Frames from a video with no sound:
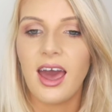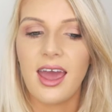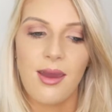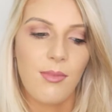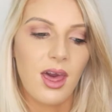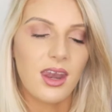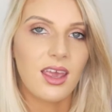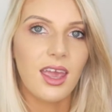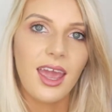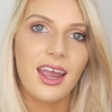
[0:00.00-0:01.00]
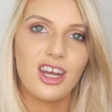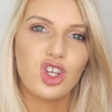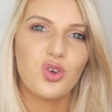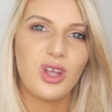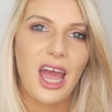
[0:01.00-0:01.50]
and I can kind
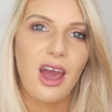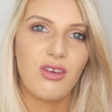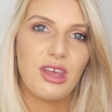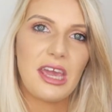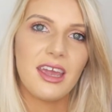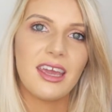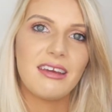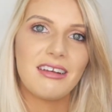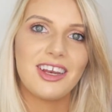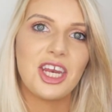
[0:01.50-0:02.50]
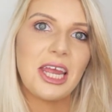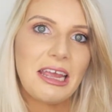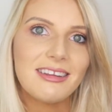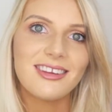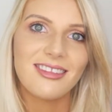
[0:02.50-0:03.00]
of show you how you can
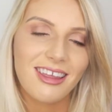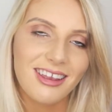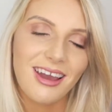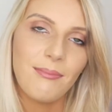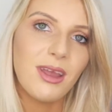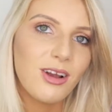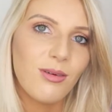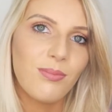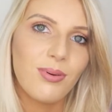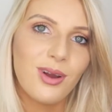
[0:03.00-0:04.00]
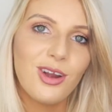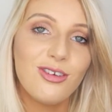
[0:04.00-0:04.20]
create like a makeup